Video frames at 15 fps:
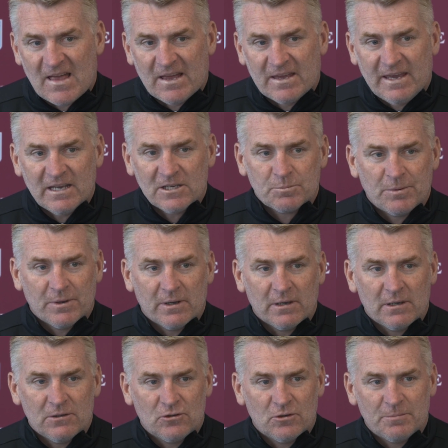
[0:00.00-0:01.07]
Yes, but
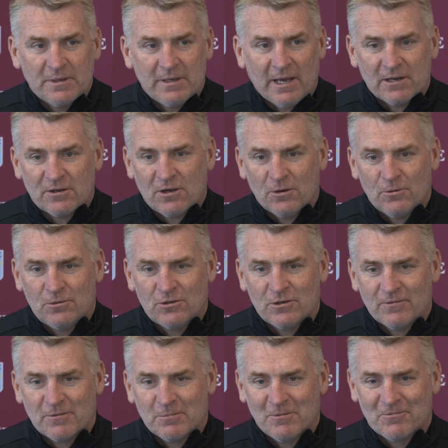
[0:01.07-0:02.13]
it should be Head Coach
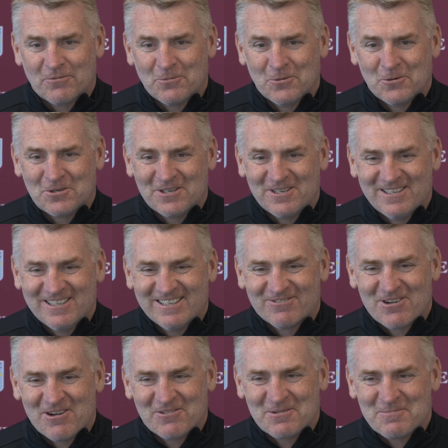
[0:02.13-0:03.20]
of the Month award,
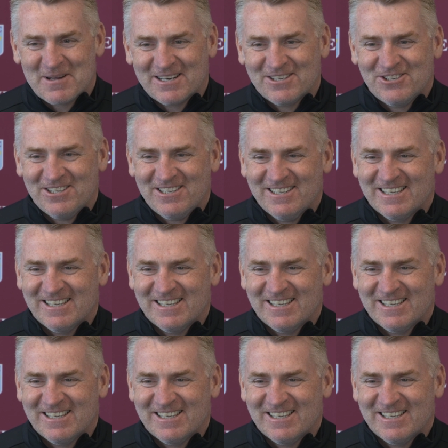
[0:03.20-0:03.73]
rather than Manager.